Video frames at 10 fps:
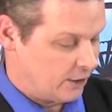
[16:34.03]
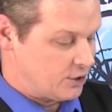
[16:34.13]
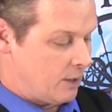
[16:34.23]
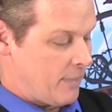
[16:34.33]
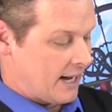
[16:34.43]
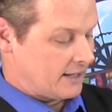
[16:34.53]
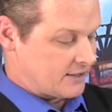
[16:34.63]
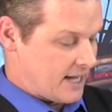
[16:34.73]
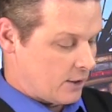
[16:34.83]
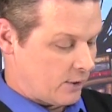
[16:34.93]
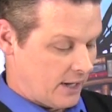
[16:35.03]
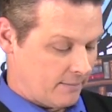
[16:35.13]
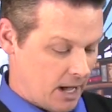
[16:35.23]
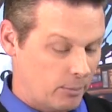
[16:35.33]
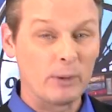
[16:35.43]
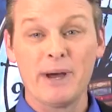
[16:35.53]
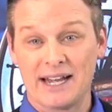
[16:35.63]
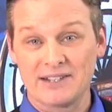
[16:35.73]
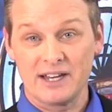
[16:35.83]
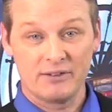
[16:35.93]
Here, jump back inside, okay? I'll put him
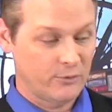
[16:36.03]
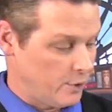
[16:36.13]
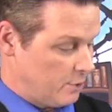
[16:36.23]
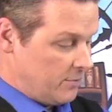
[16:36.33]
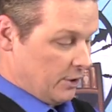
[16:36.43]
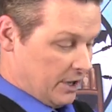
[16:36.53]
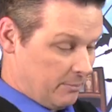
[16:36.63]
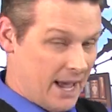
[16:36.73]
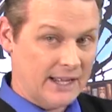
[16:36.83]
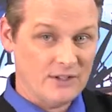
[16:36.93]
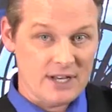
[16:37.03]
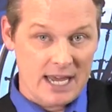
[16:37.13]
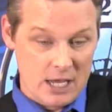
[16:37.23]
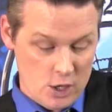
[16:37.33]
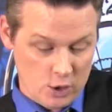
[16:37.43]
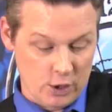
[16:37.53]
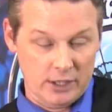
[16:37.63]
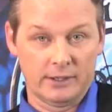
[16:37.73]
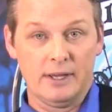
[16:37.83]
back inside for you. Here, get back inside. Good.